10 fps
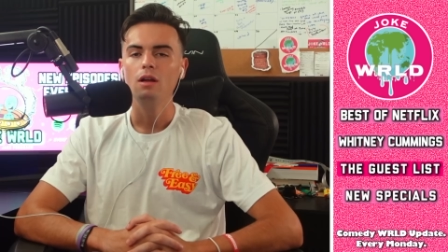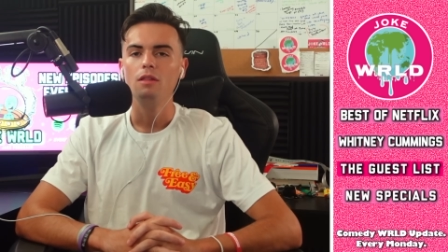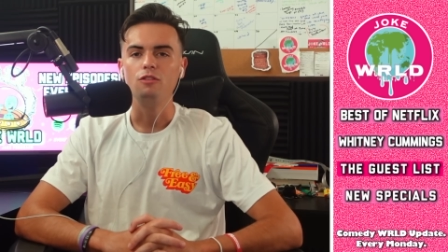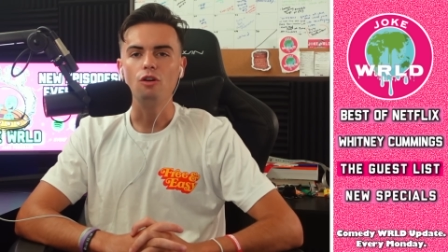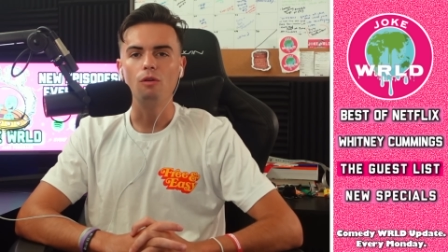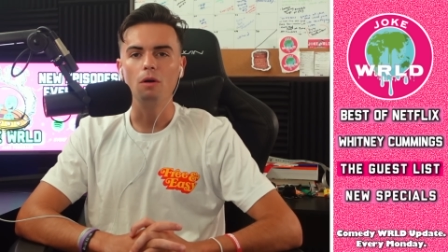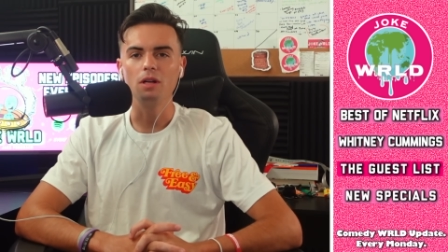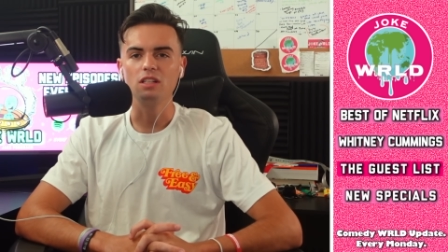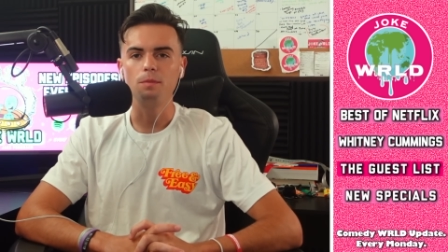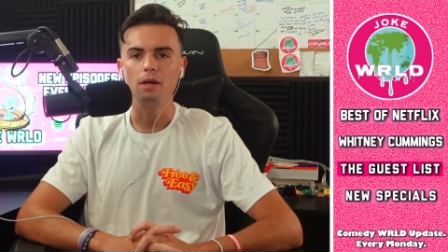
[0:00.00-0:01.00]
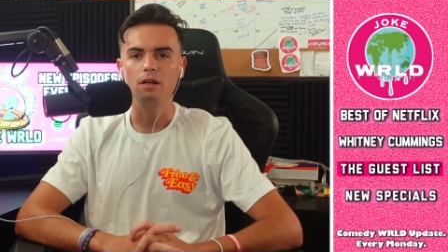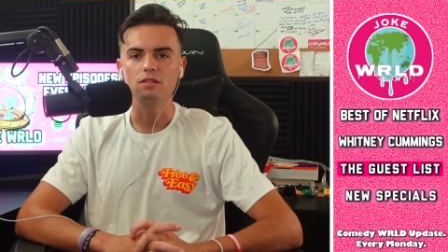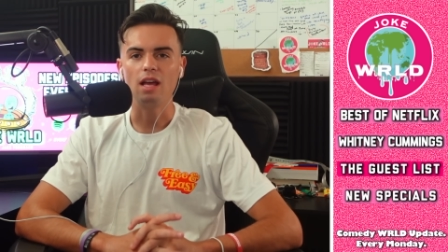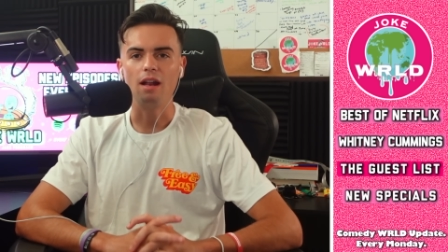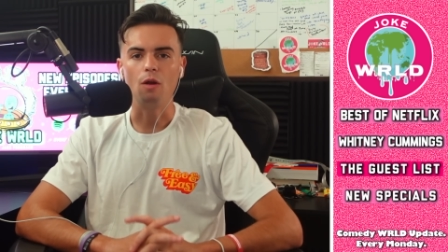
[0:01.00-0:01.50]
The Joe Rogan
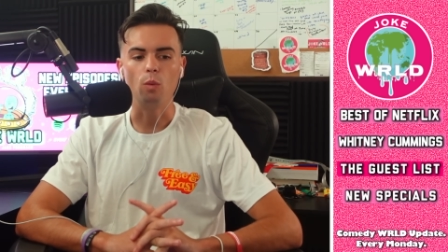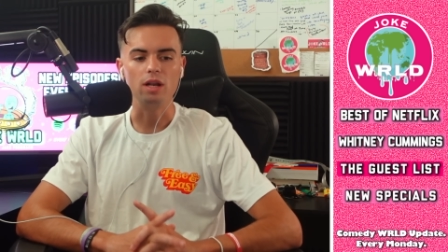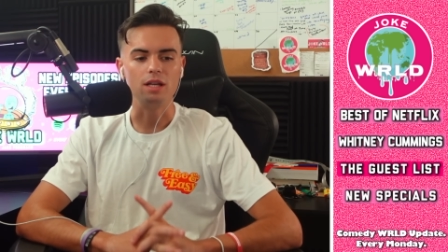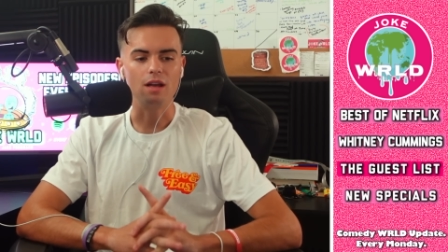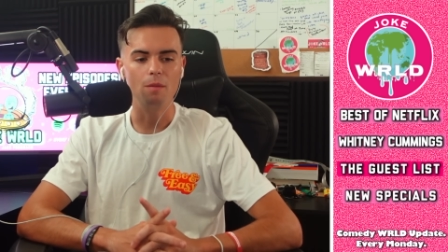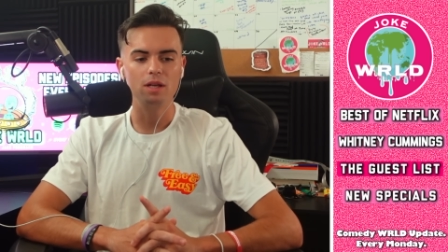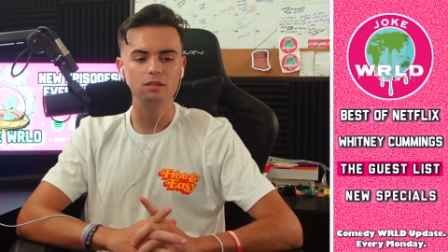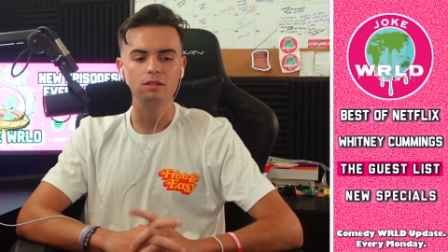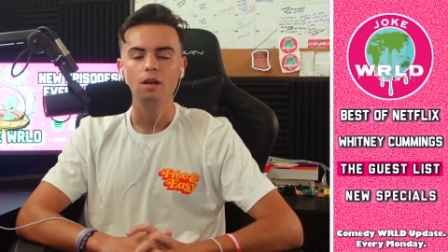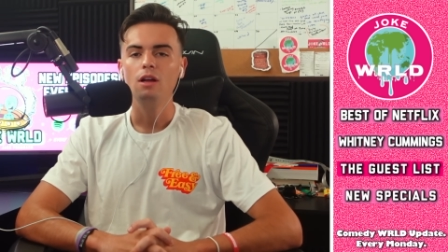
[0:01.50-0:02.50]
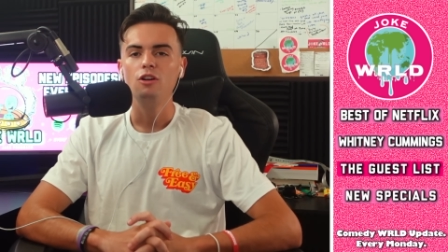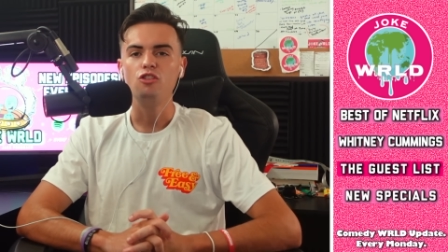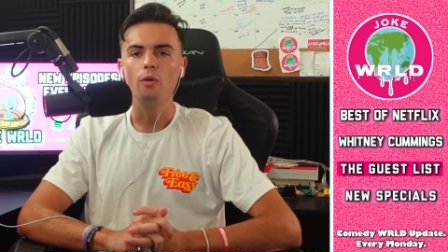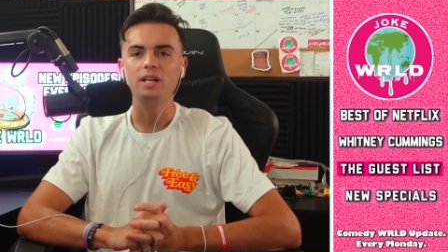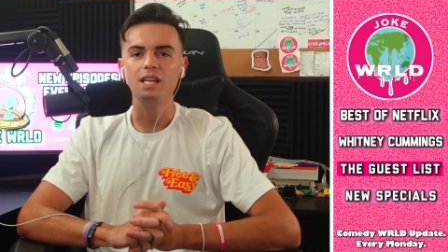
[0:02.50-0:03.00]
Experience had on Whitney Cummings.
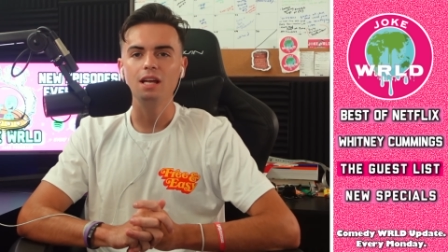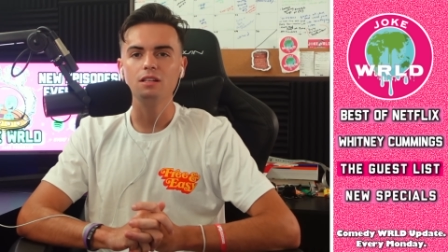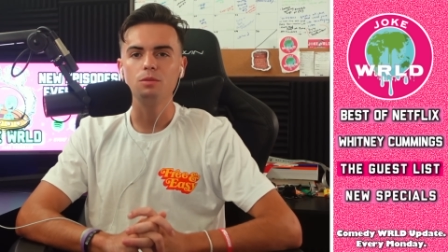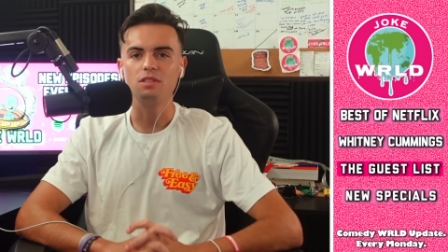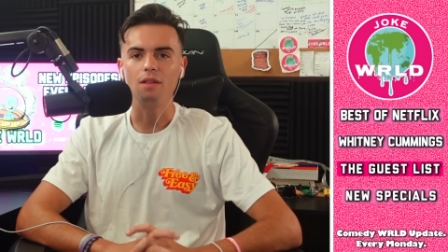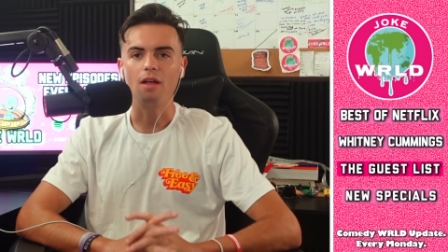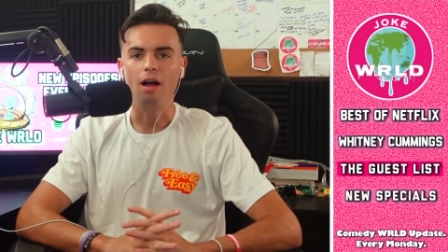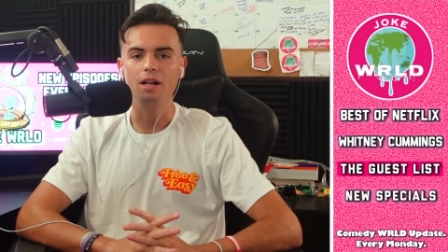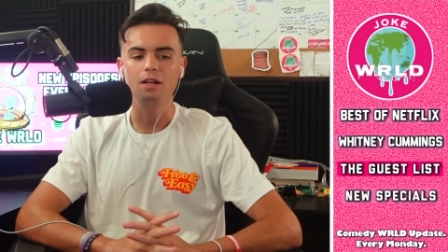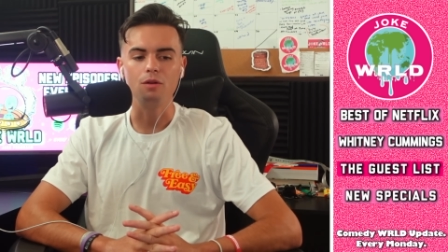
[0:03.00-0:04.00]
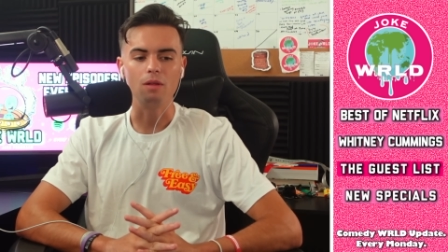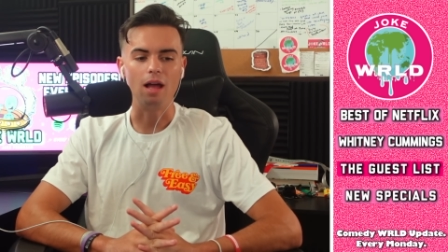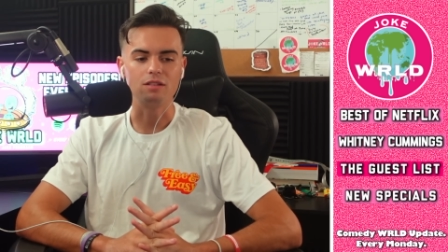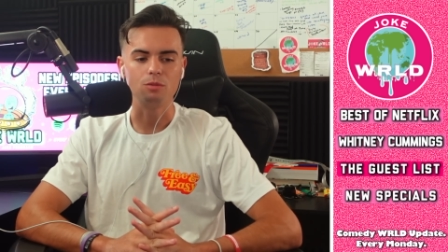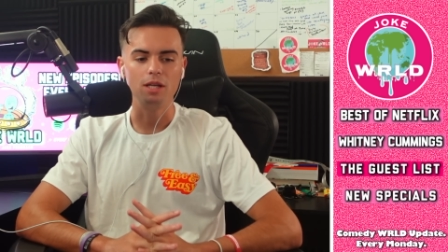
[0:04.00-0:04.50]
Joey Diaz was on The Honeydew
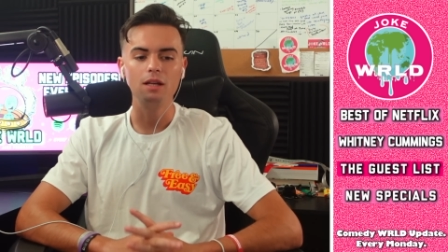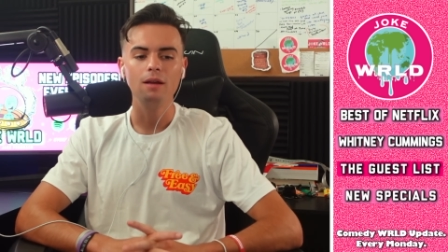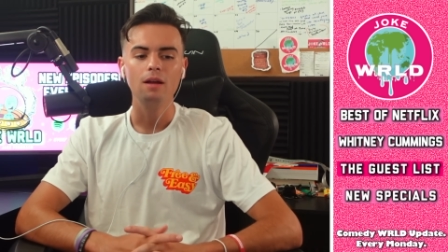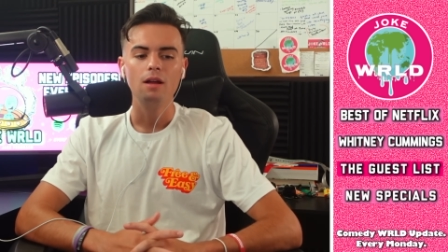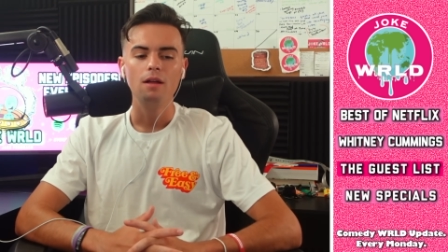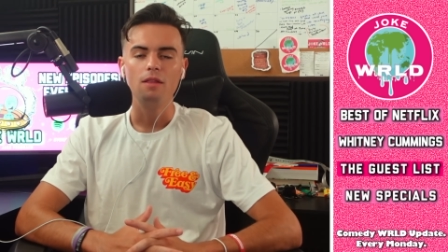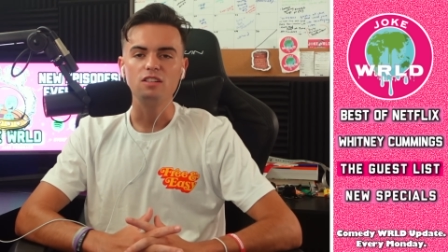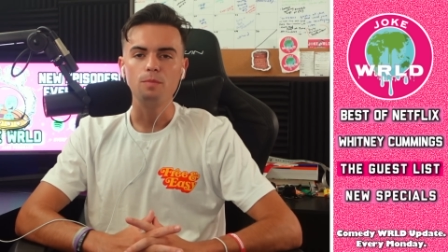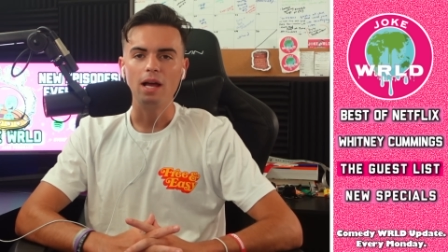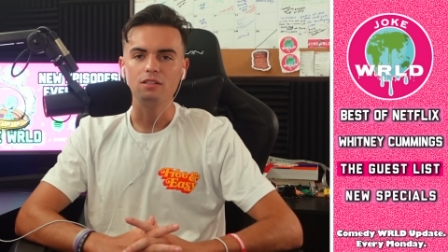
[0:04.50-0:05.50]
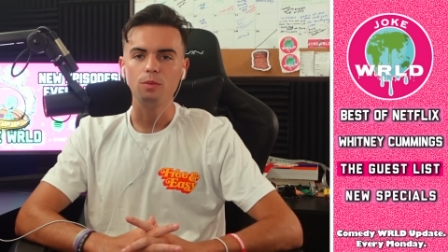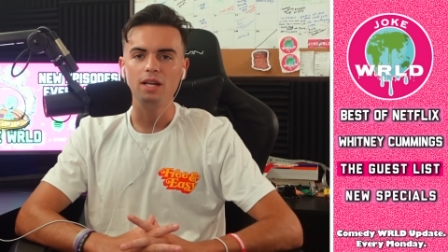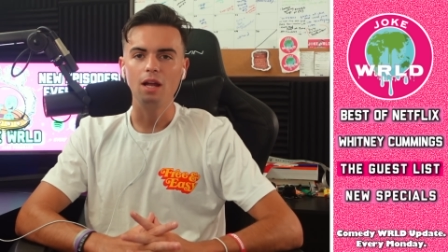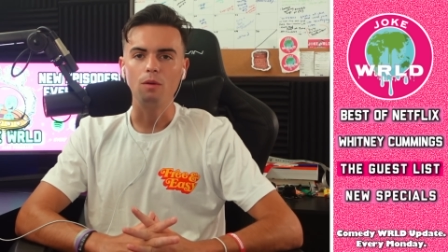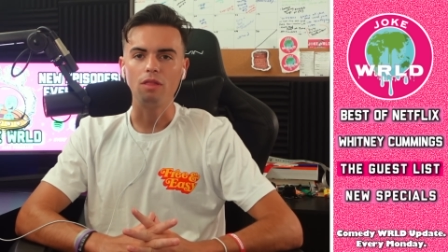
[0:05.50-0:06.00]
last week. This past
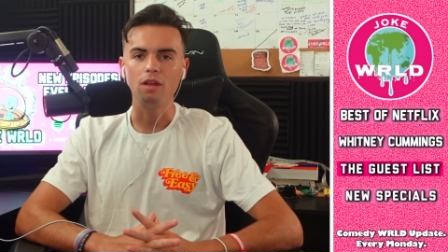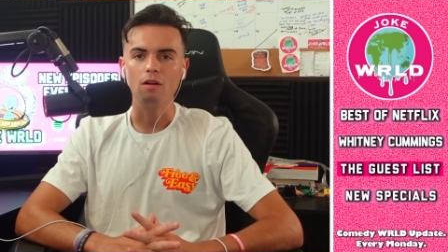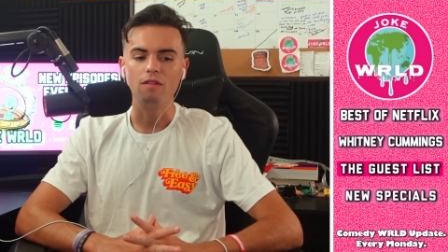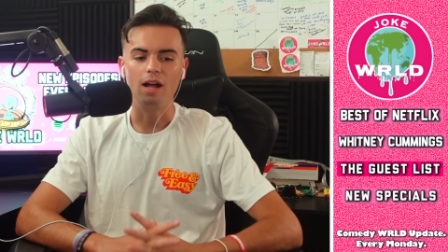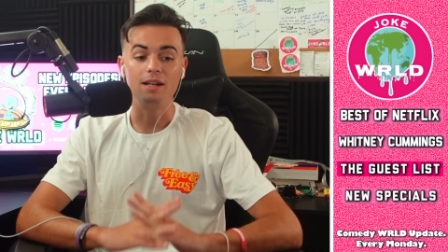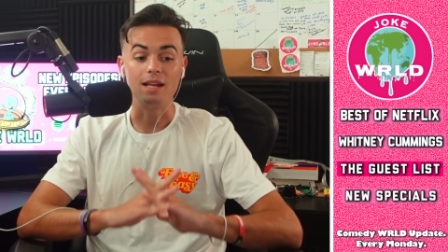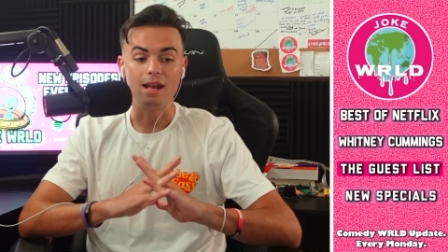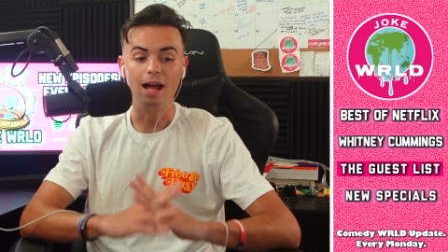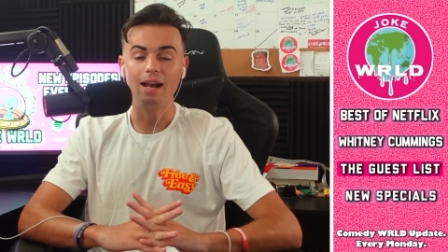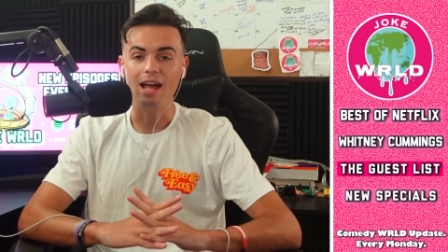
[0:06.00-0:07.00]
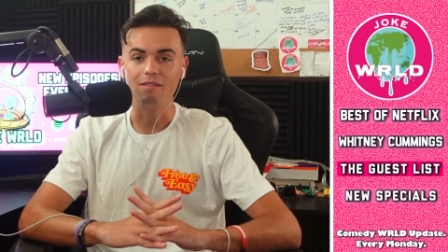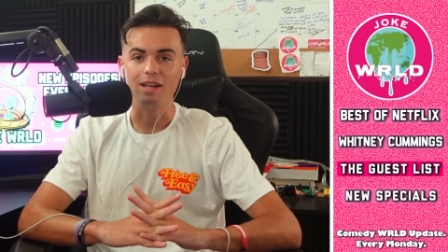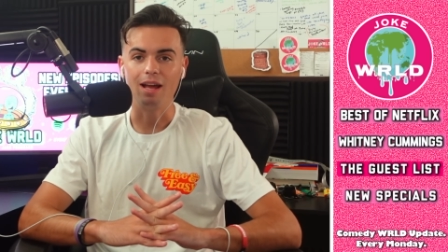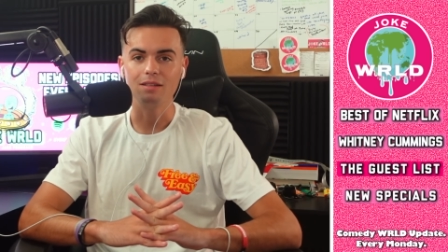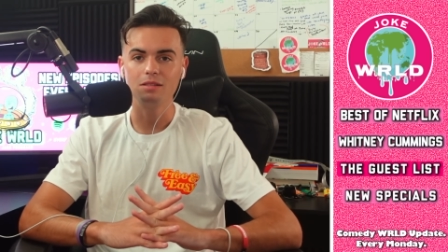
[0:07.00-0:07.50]
weekend with Theo Von did not have a
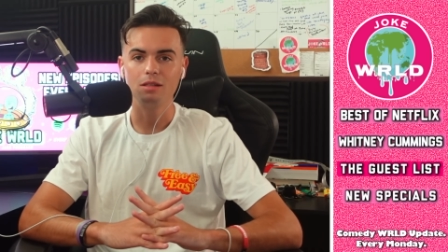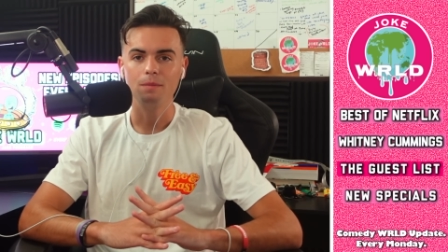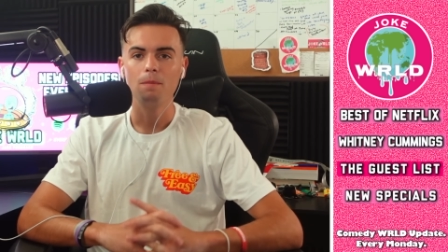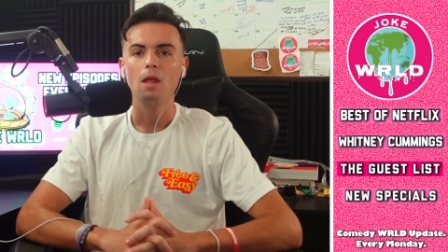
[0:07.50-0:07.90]
guest.